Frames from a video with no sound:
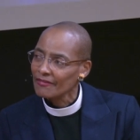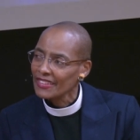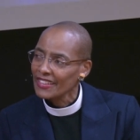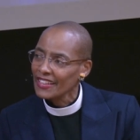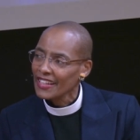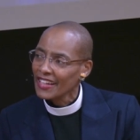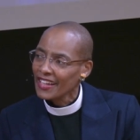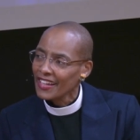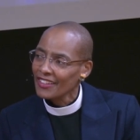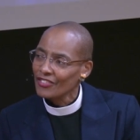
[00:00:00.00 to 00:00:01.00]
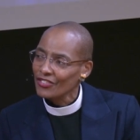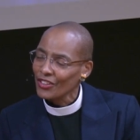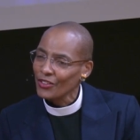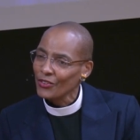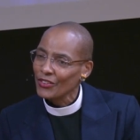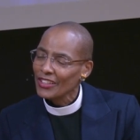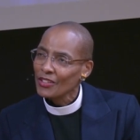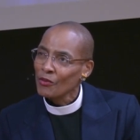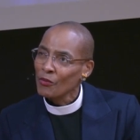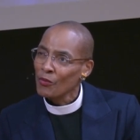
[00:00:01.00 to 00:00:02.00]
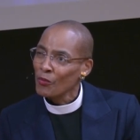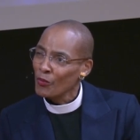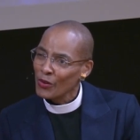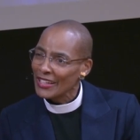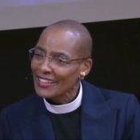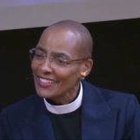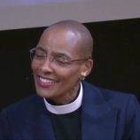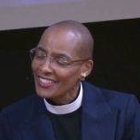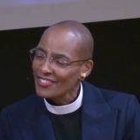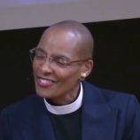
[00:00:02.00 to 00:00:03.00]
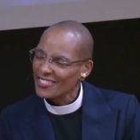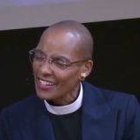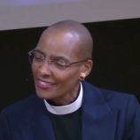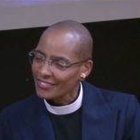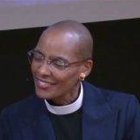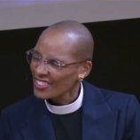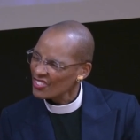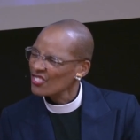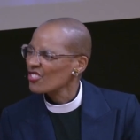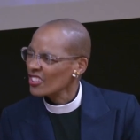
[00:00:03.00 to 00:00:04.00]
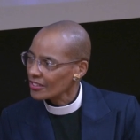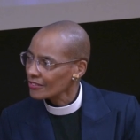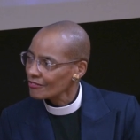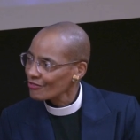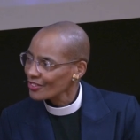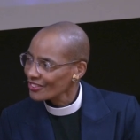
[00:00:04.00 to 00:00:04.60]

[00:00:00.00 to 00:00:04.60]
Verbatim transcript: Mm-hmm. And so, when is justice served